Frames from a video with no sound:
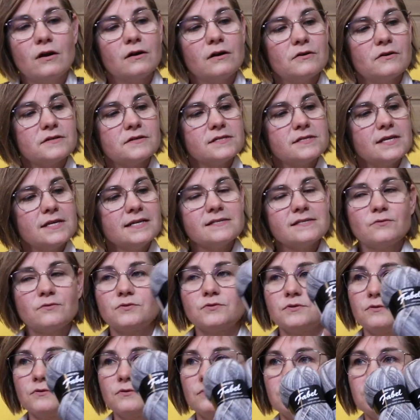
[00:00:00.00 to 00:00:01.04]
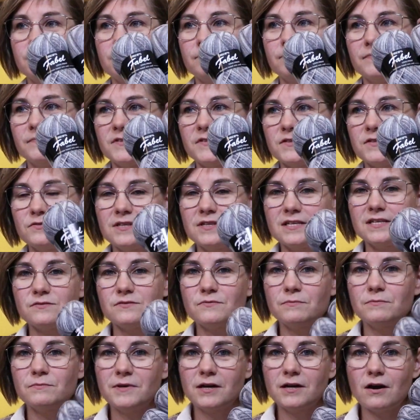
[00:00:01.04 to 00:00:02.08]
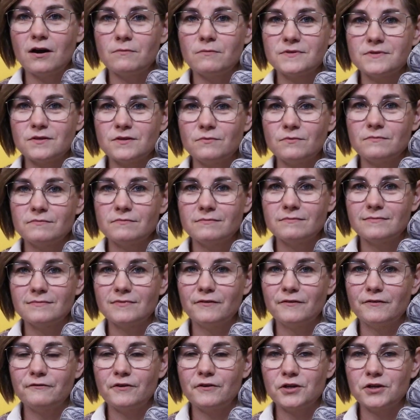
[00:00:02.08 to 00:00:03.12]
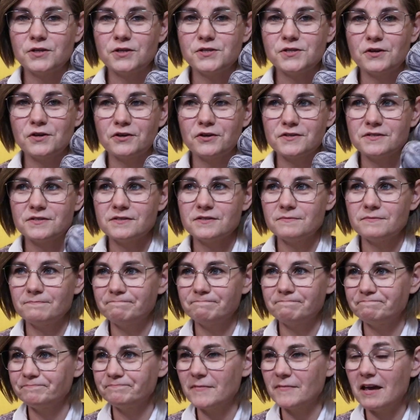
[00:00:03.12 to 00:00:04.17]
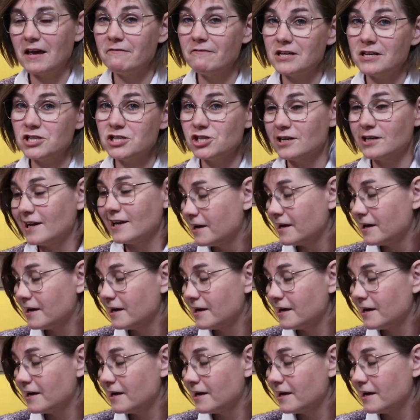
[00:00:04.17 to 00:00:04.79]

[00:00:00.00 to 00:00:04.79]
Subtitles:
602. So this will become some fun socks eventually.